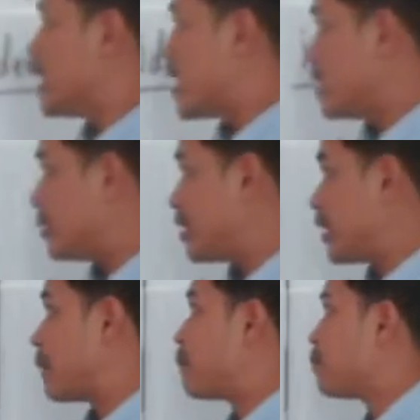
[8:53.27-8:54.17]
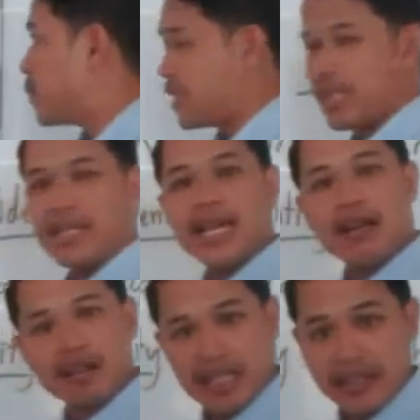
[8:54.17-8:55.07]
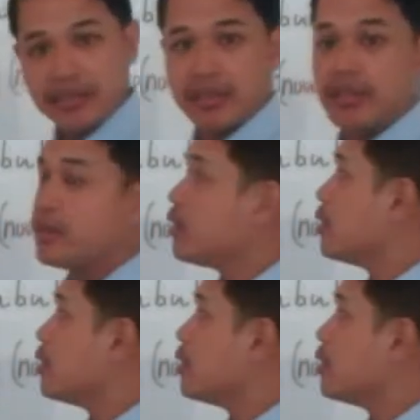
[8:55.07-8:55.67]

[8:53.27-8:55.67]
anything. But in our lesson,